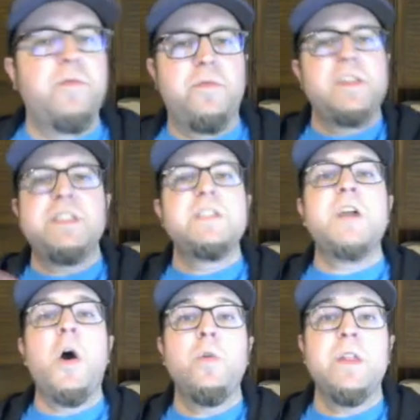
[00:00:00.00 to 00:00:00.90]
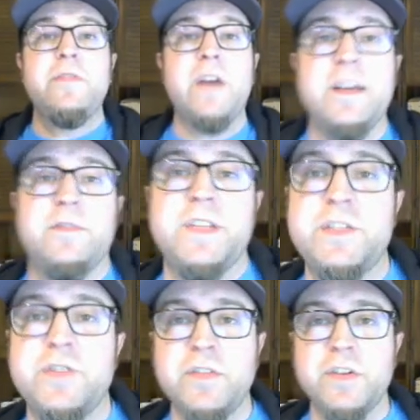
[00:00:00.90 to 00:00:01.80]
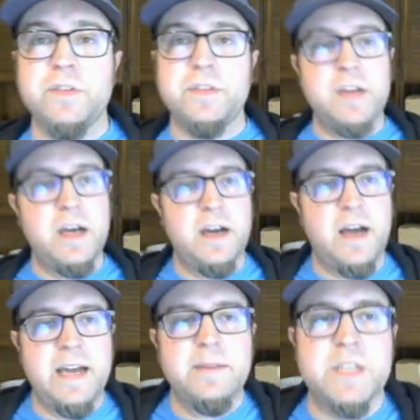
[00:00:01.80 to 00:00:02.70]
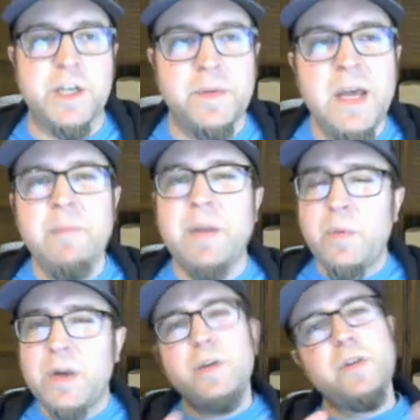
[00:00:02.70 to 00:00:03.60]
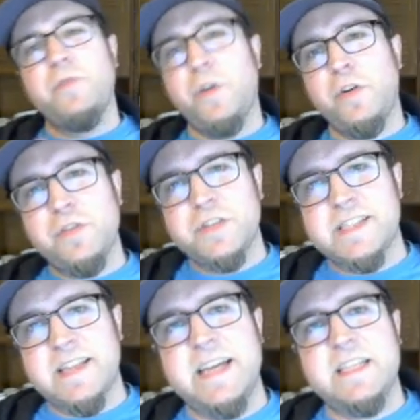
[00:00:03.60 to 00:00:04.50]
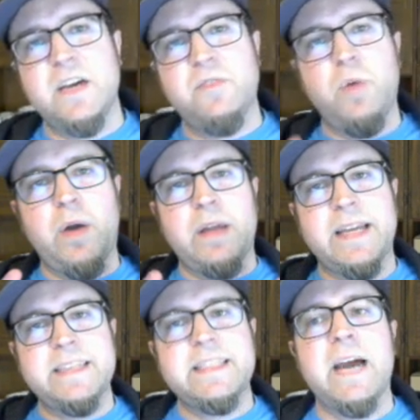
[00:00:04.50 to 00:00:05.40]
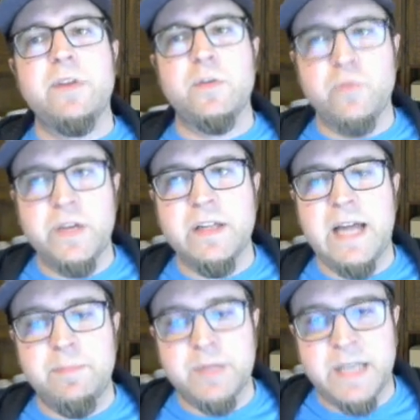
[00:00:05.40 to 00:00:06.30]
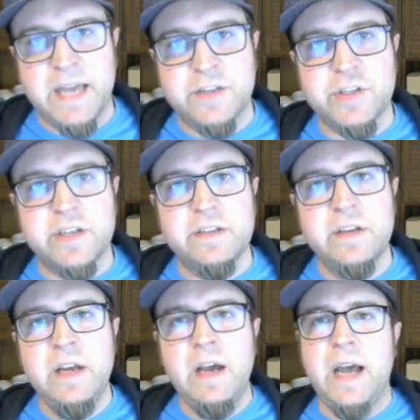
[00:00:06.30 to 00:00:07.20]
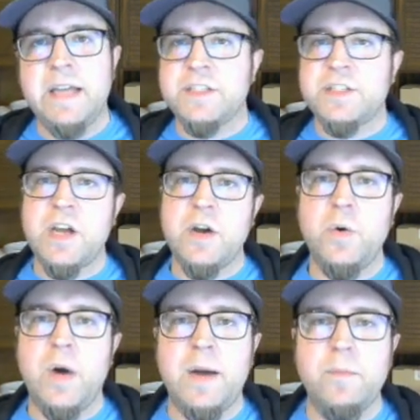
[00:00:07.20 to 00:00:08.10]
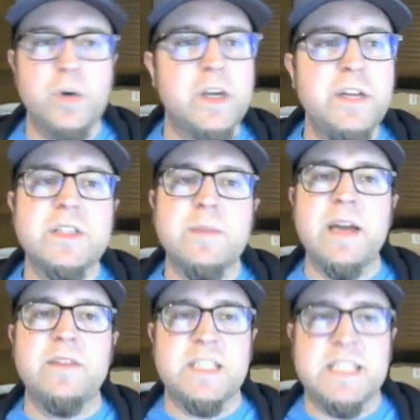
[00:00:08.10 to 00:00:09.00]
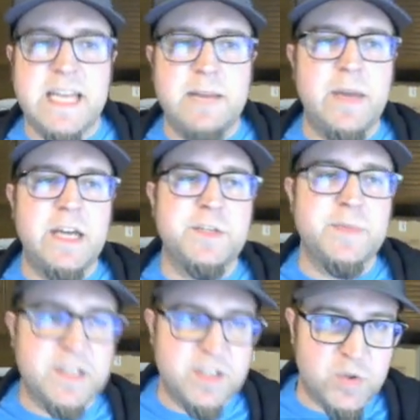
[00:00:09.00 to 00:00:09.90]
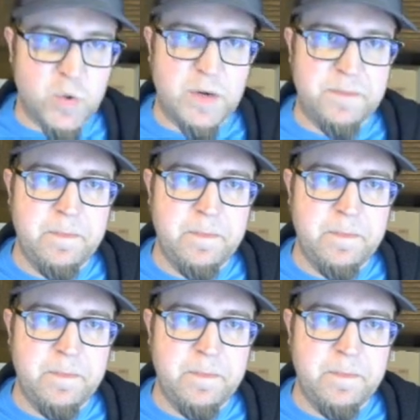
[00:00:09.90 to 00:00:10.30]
this is totally fine for these trivial items here, but I want to do a vertical slice of what I'd like to have in a real application. And so we're going to use some kind of state management store.